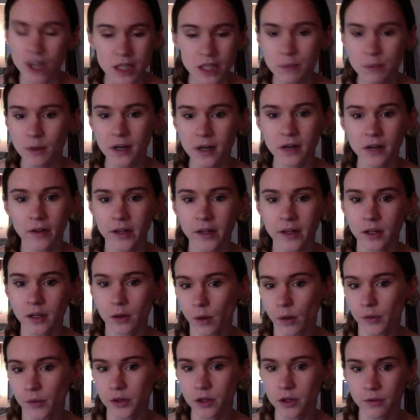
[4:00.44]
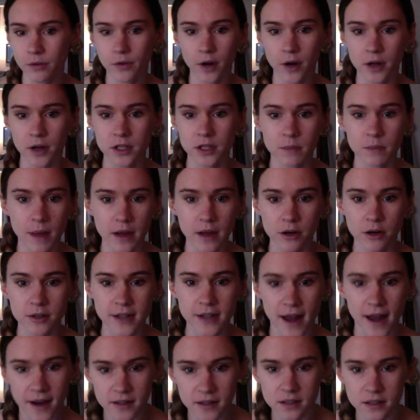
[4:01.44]
wanted to let you know that you forgot to pay your
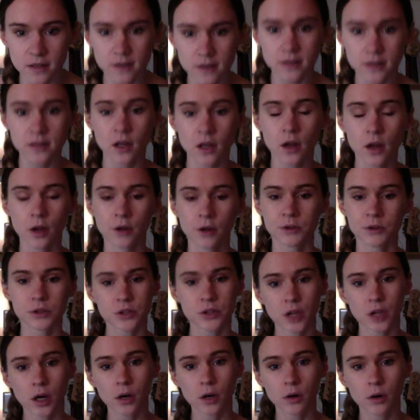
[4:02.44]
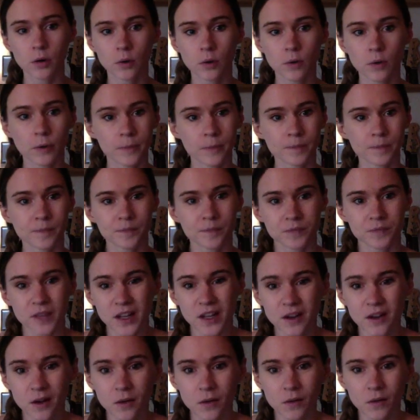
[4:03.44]
taxes, so,
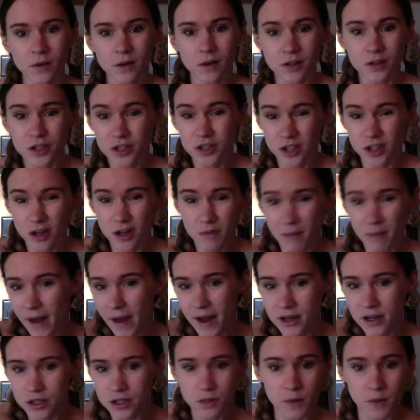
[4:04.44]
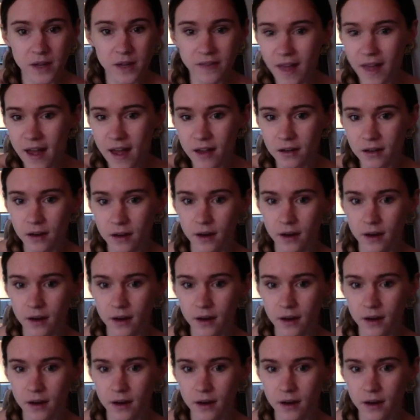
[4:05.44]
do you mind doing that?